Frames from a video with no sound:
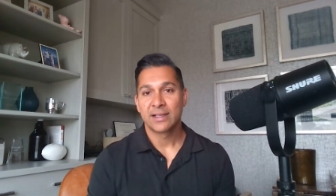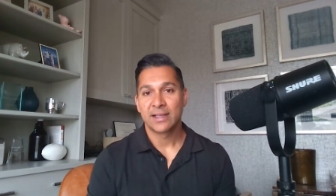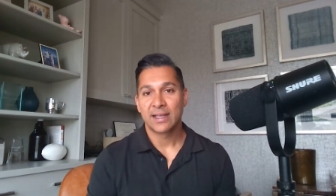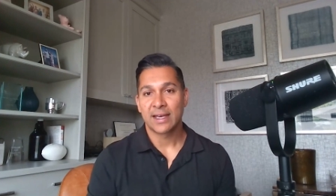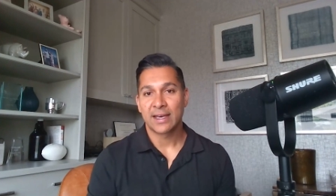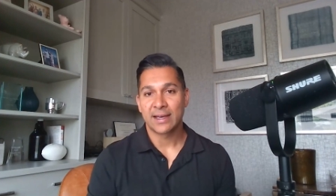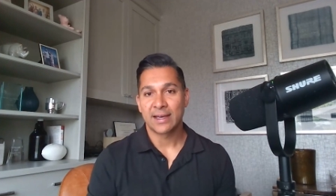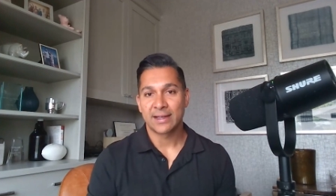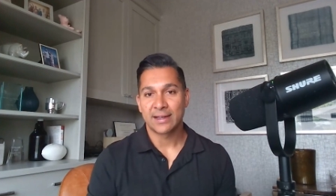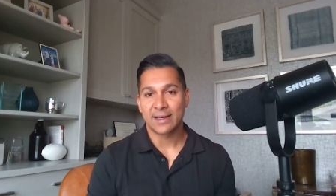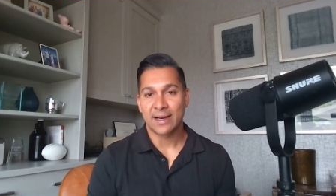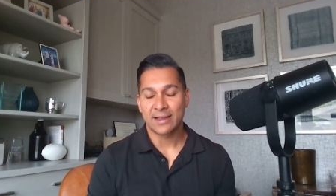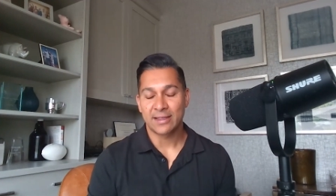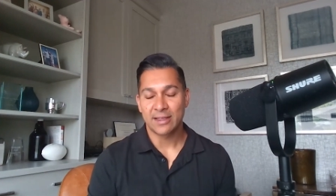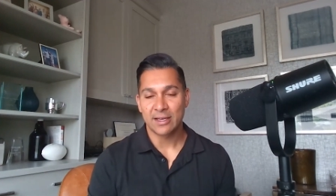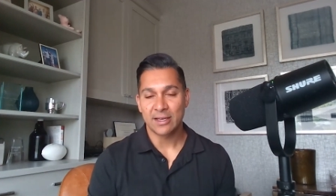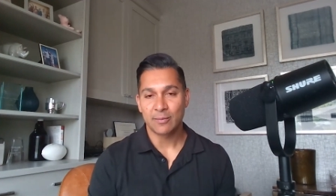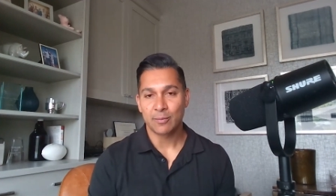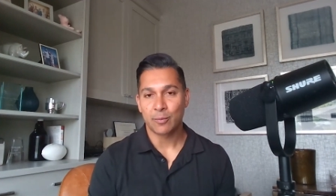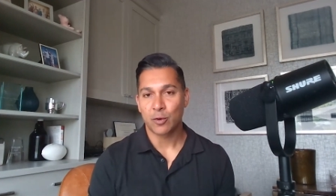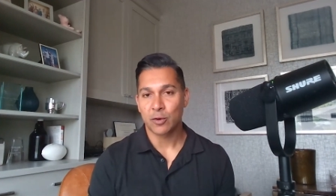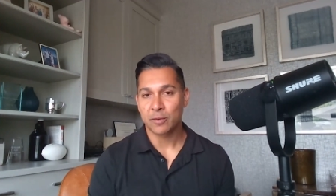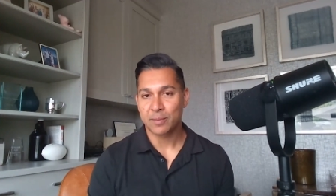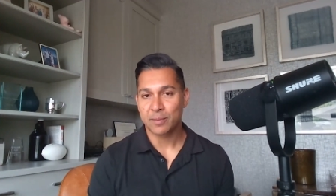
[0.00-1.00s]
And I
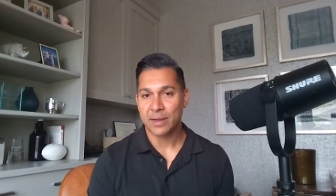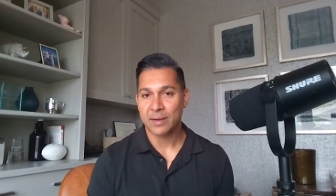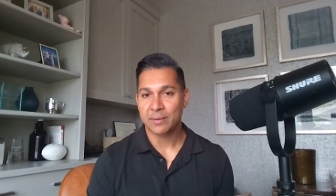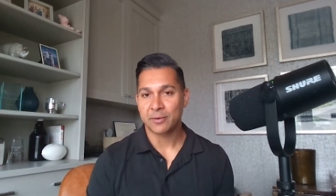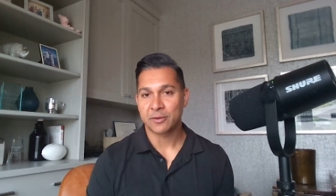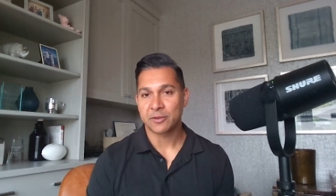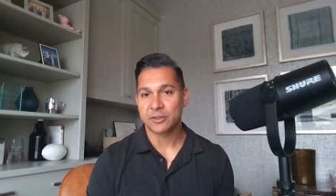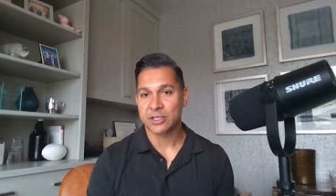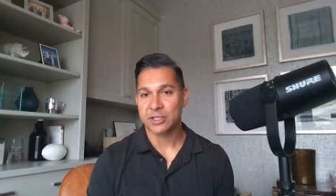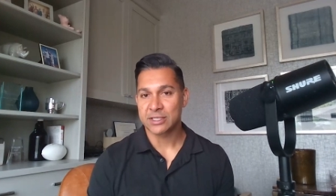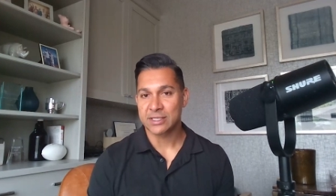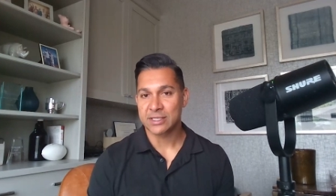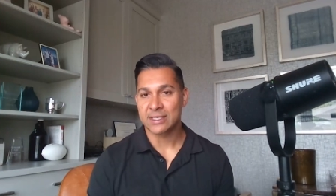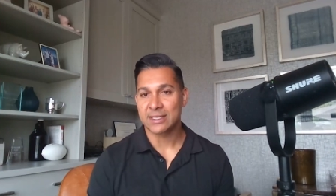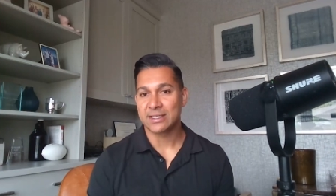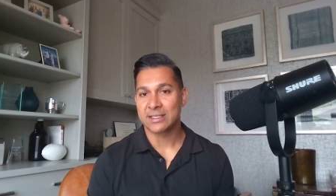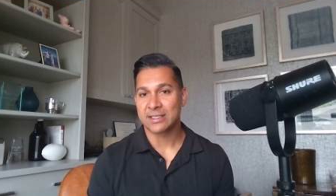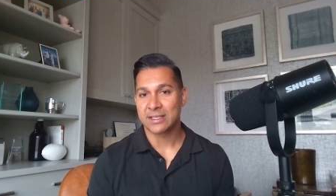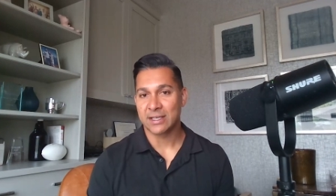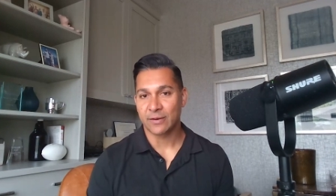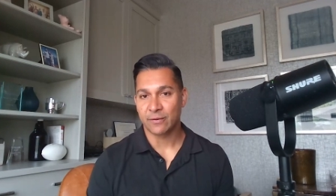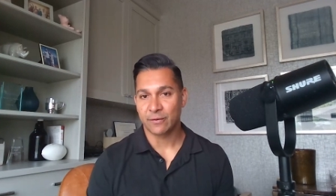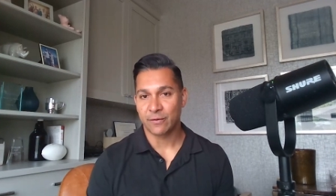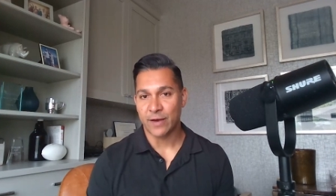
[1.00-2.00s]
think more people just need
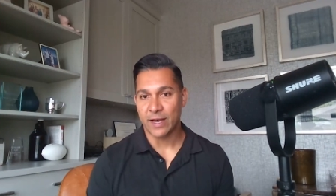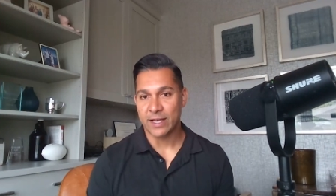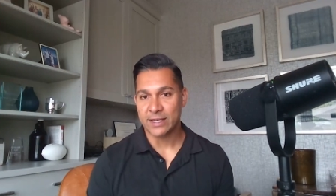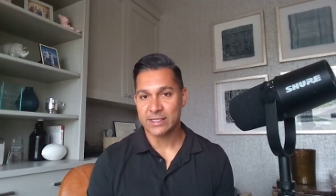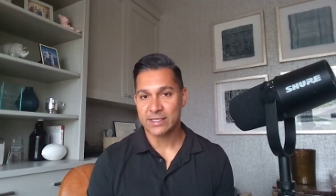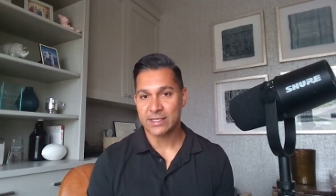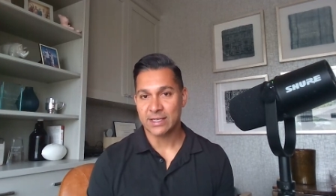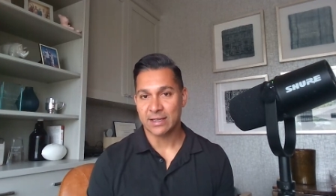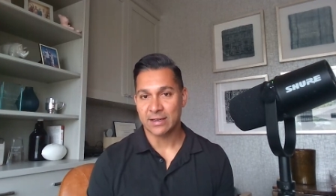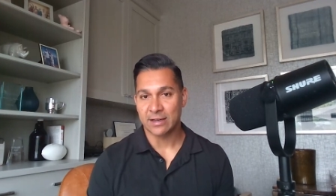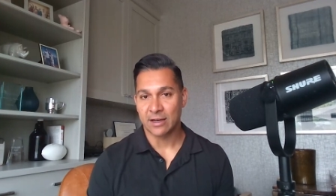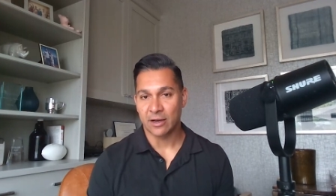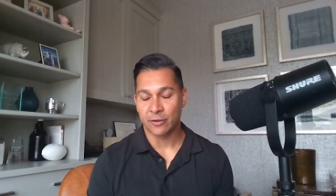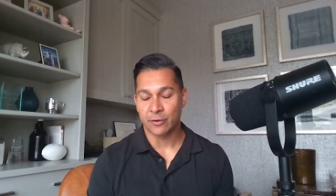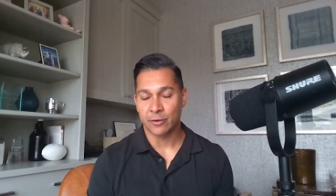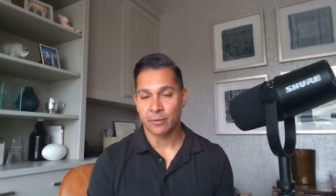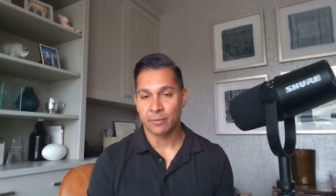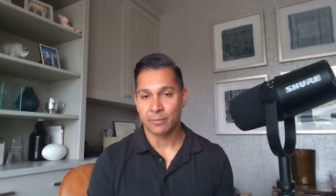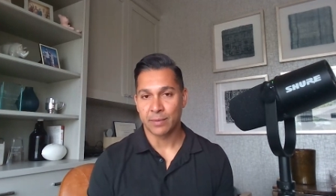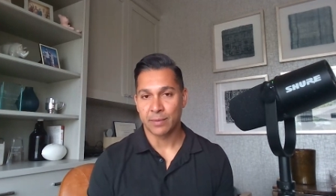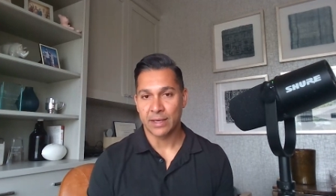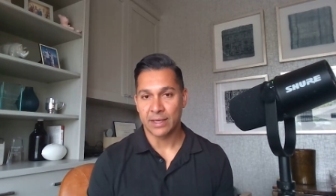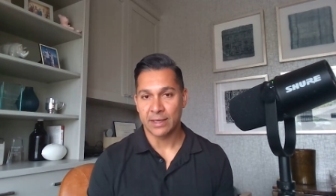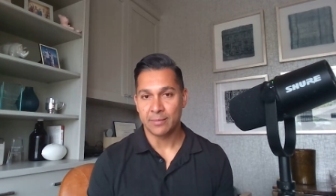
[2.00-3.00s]
to invest in other
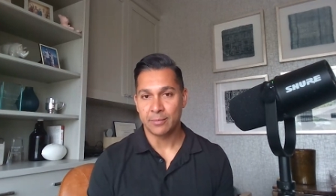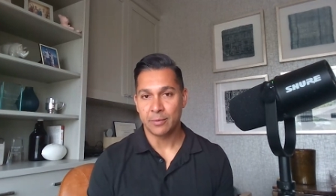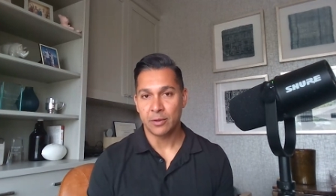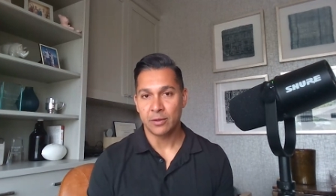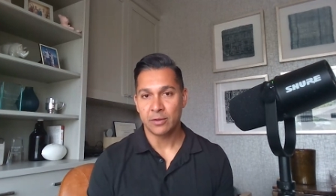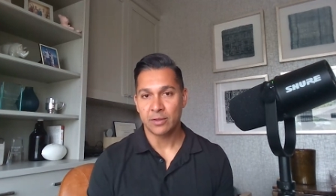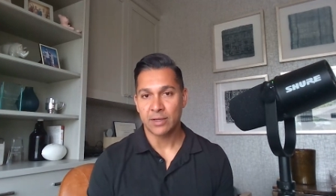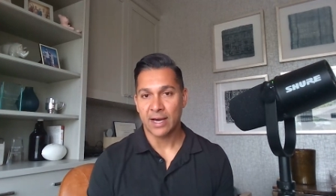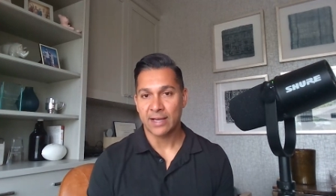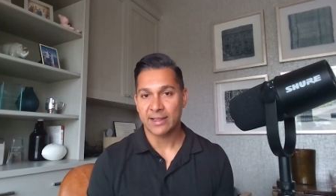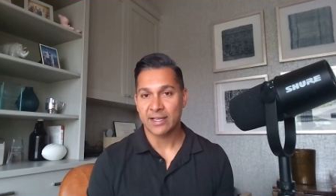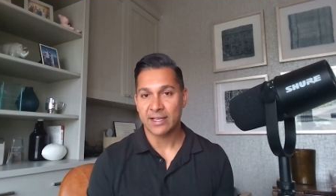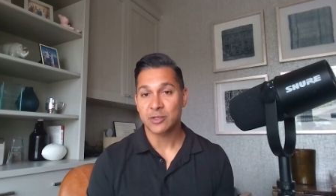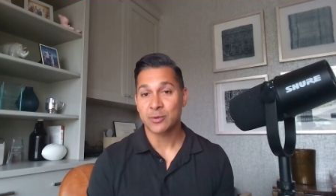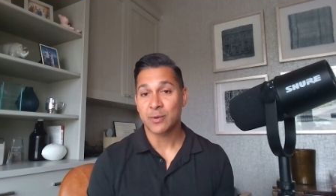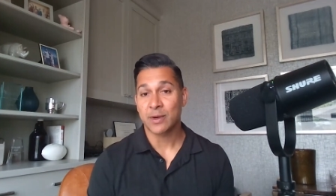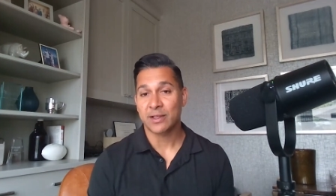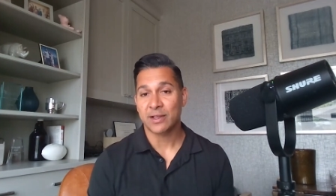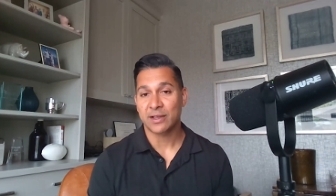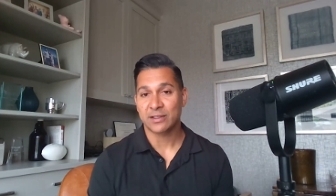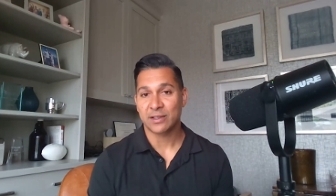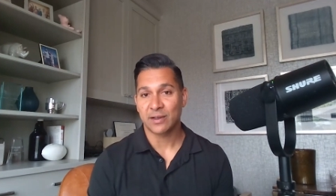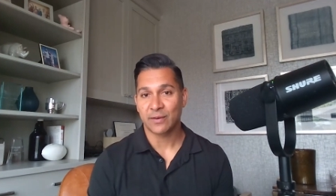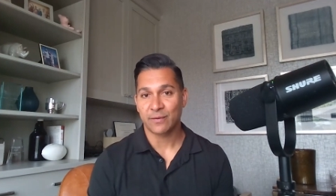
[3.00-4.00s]
people. That's why
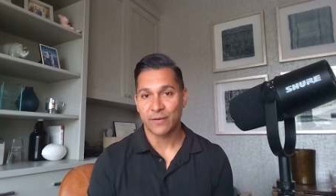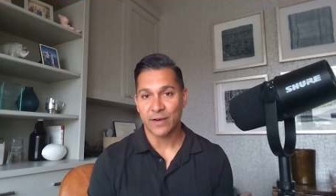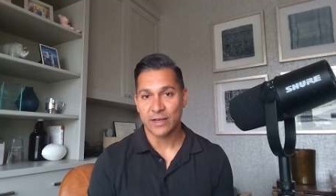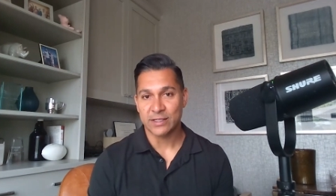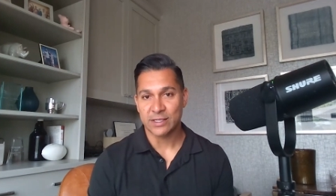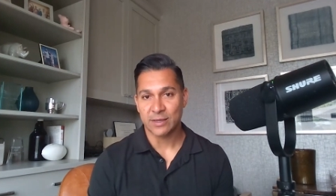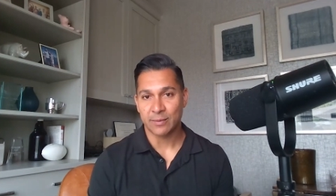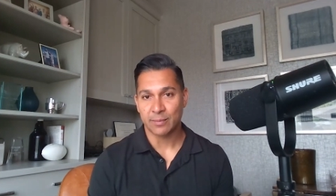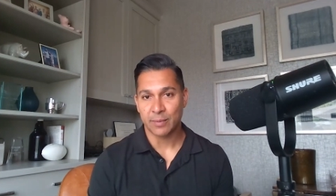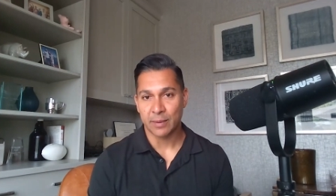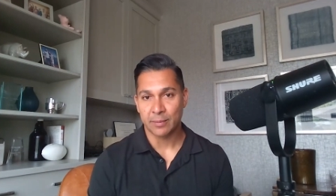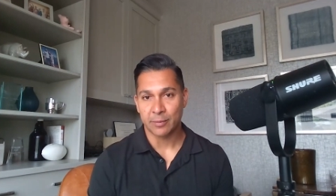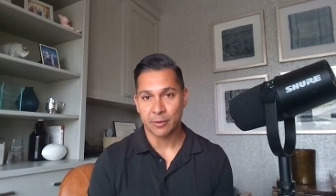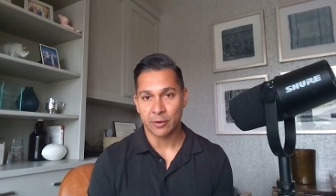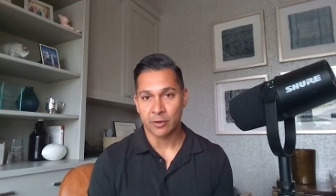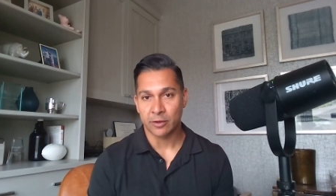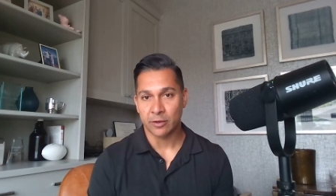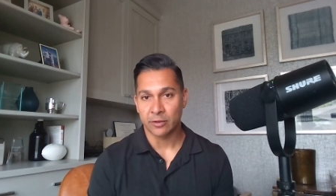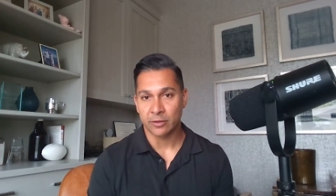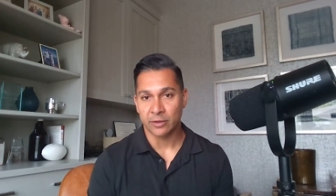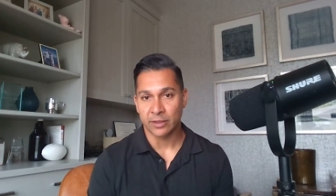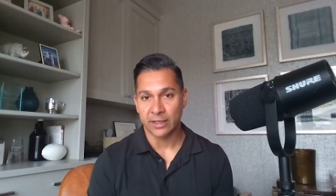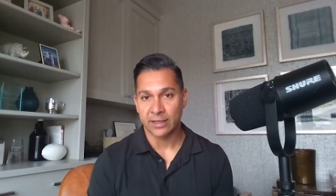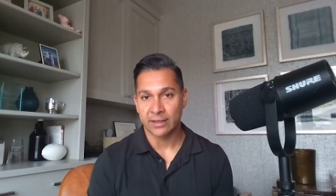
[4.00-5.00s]
I like to invest in people
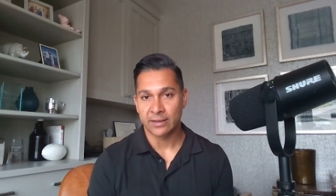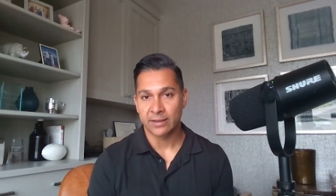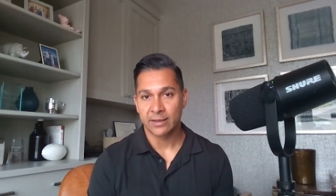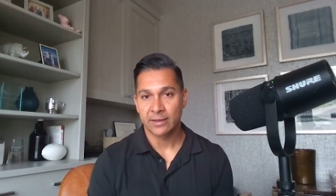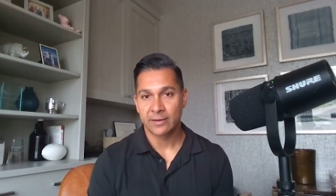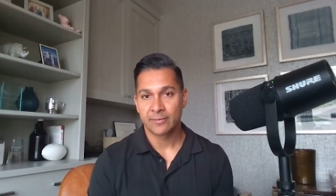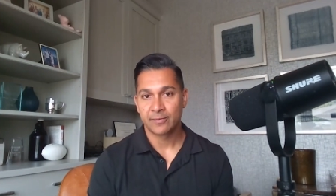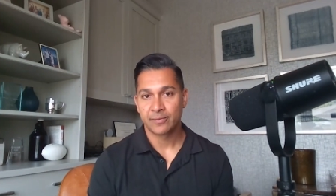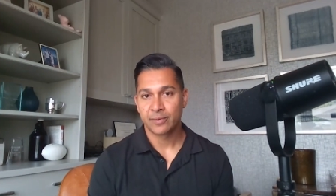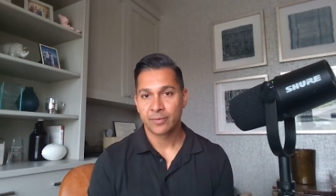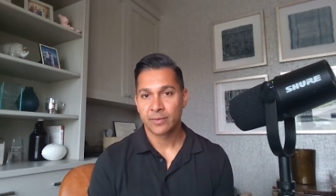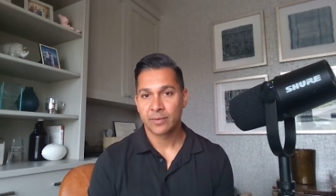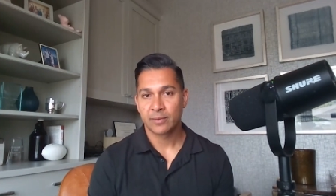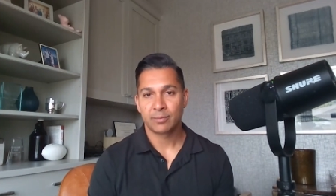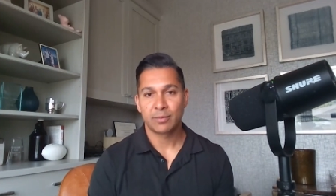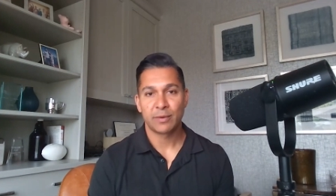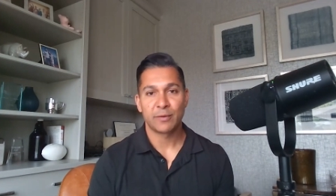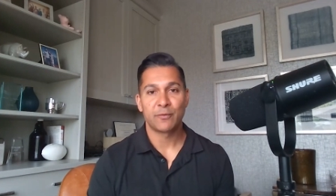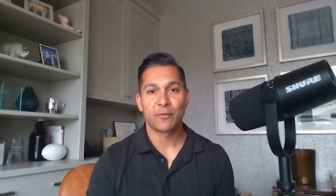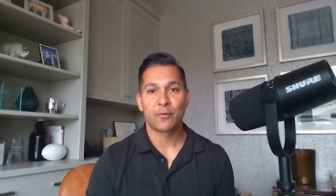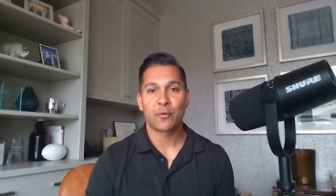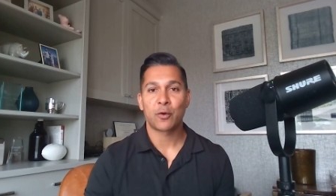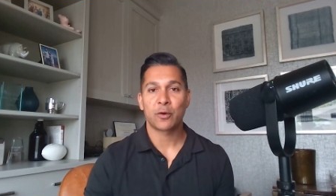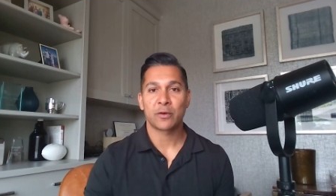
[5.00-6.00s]
early,
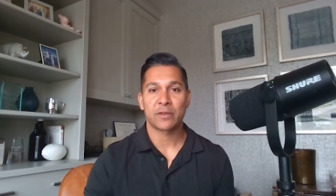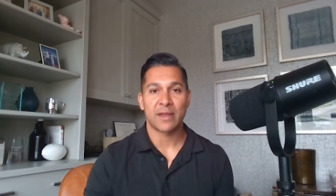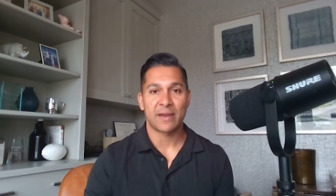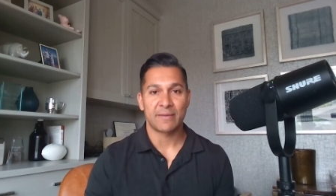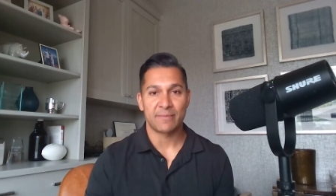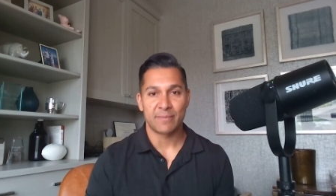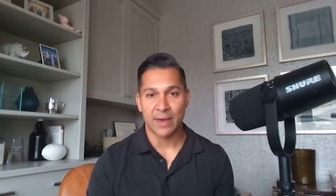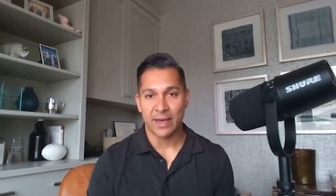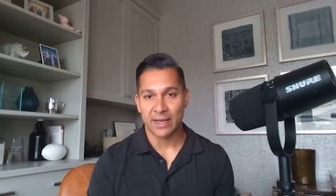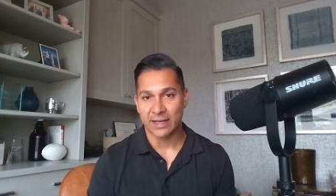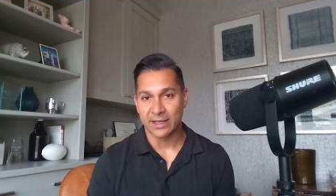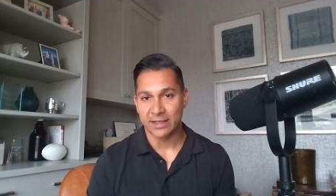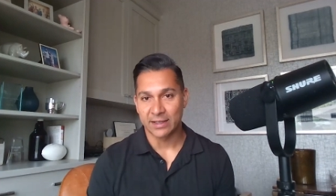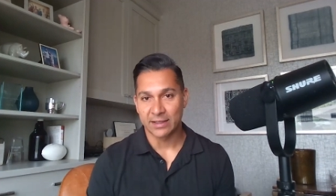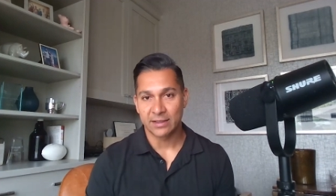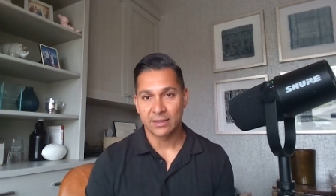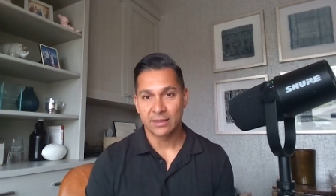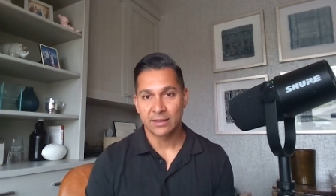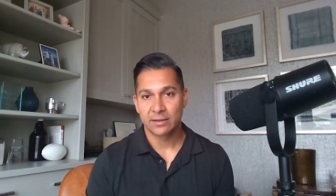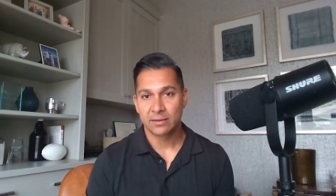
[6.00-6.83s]
before they've made it.